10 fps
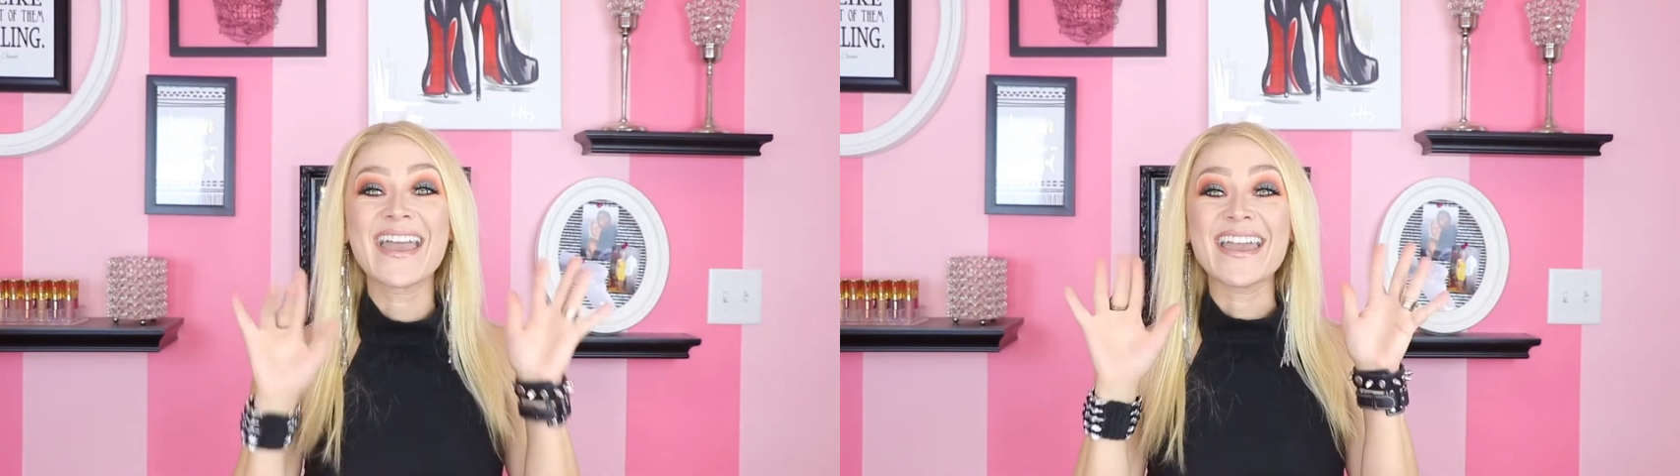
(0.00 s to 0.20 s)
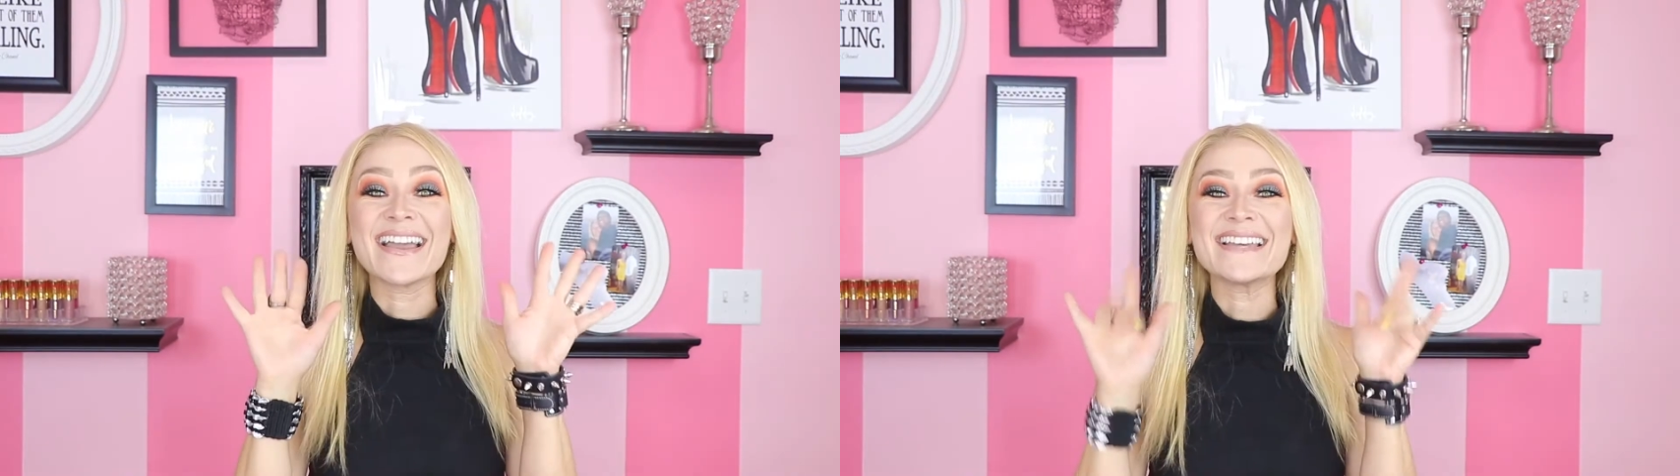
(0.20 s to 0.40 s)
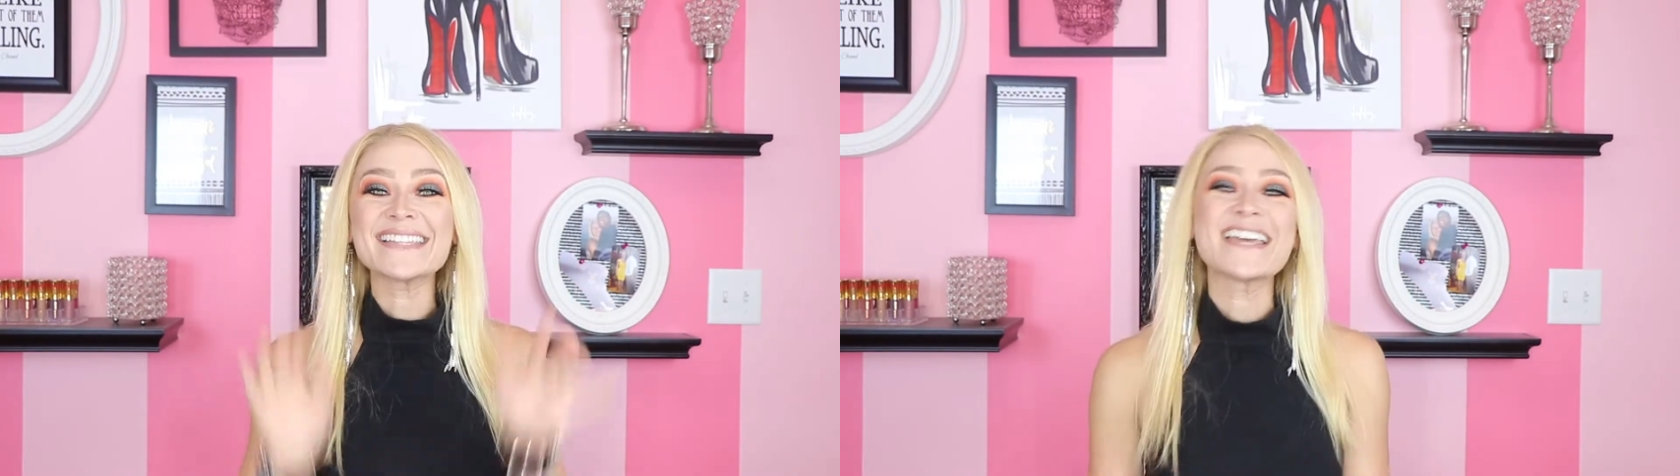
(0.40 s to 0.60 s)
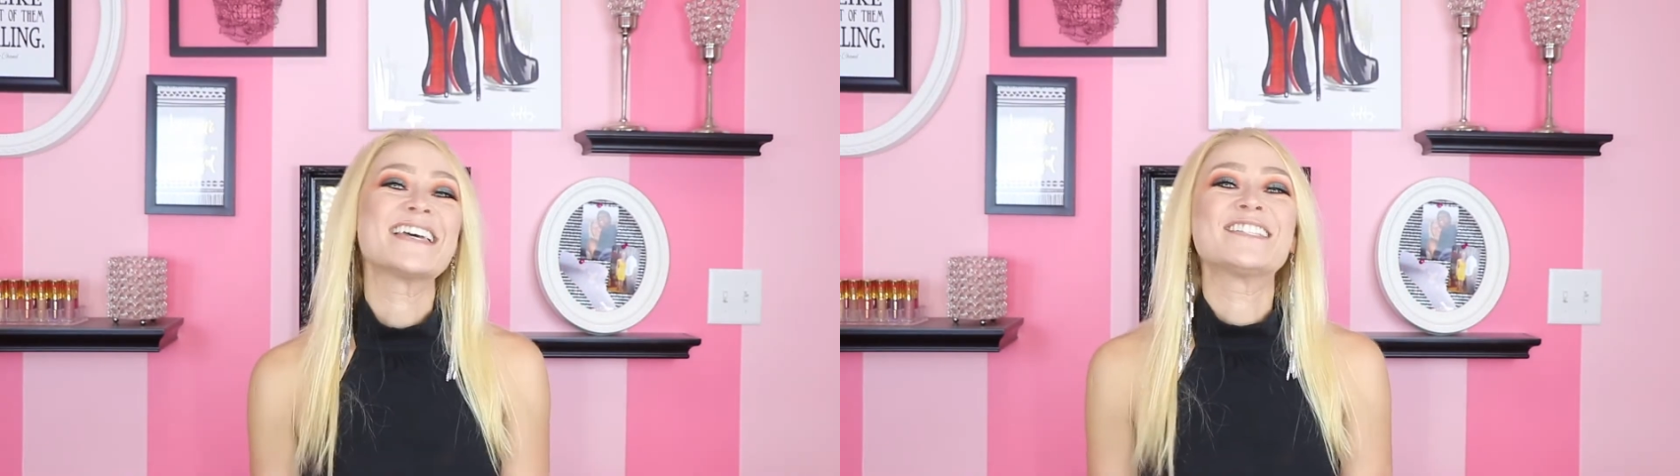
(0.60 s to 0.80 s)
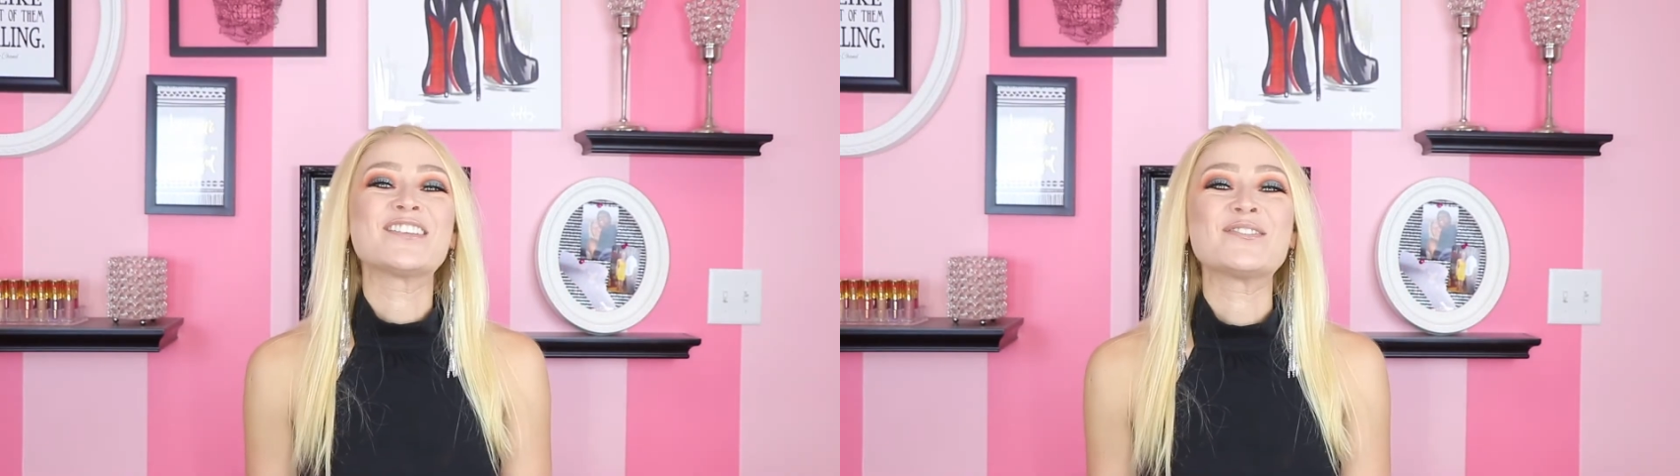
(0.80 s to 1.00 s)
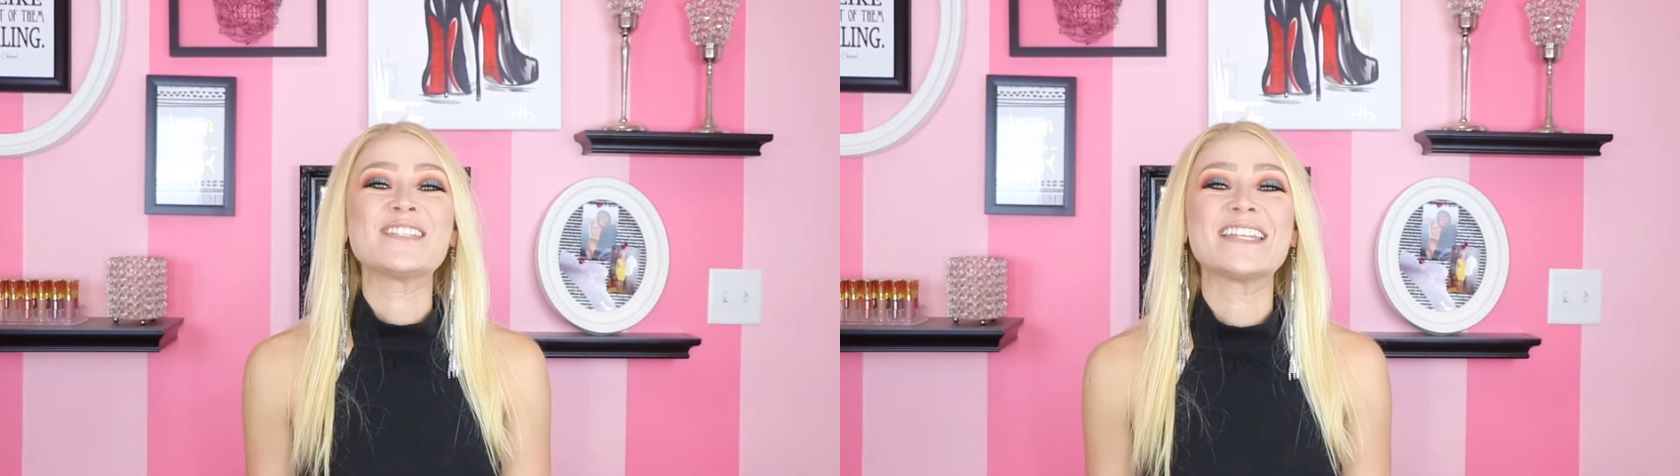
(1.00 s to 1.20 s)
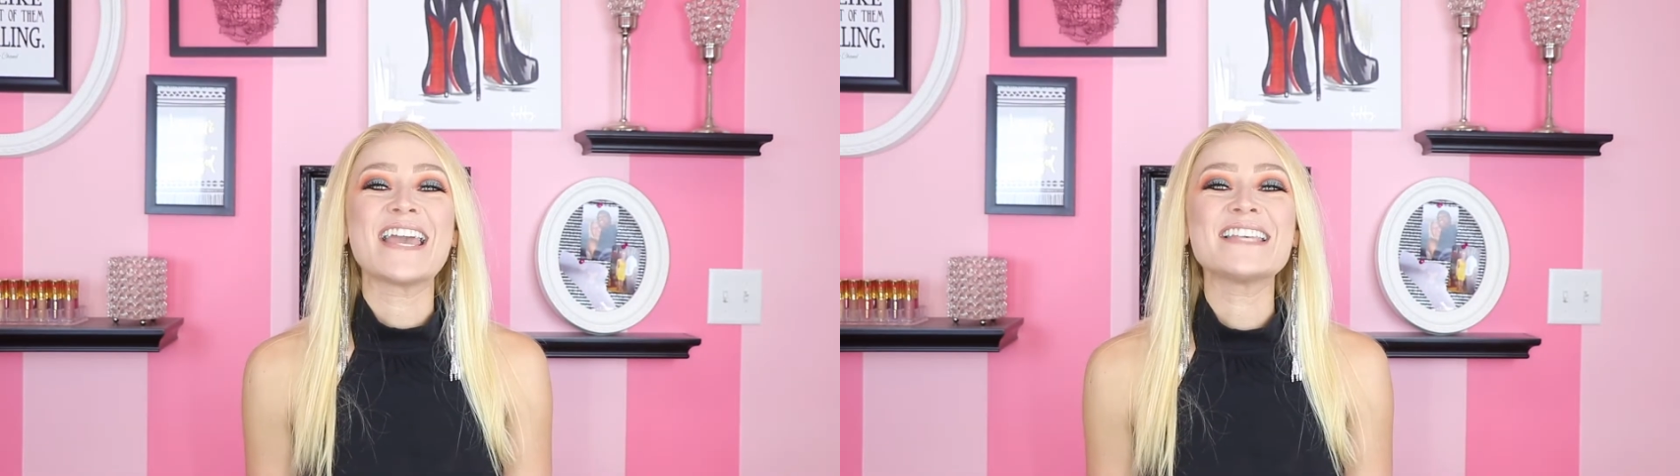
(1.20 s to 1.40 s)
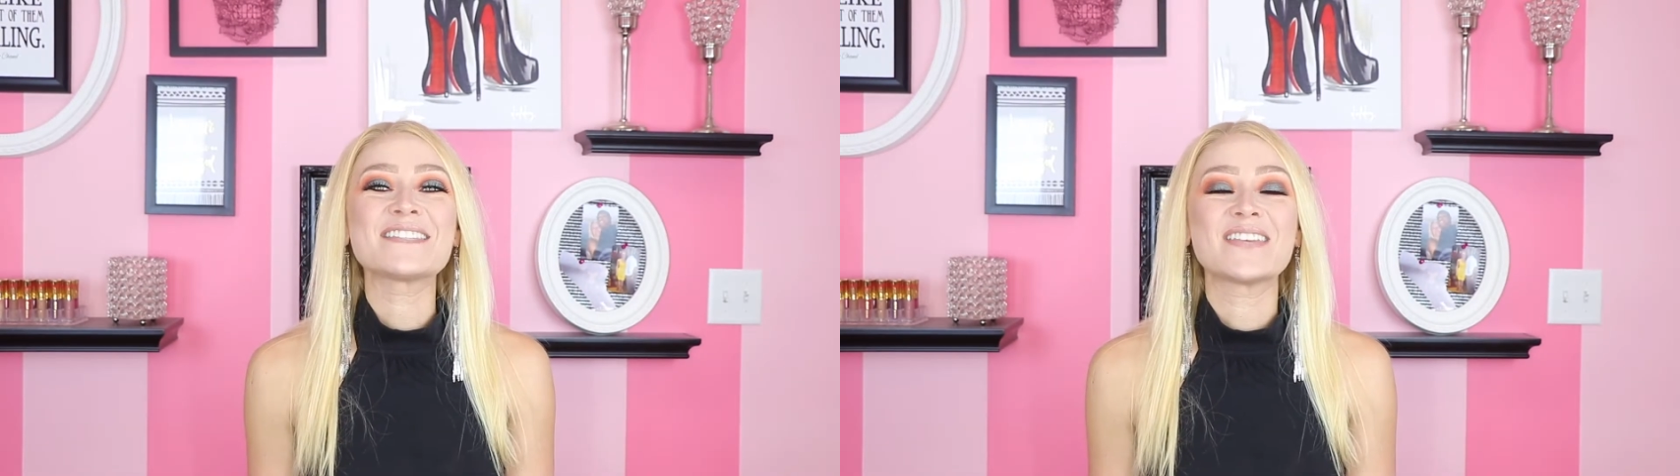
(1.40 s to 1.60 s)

Hey guys, so today's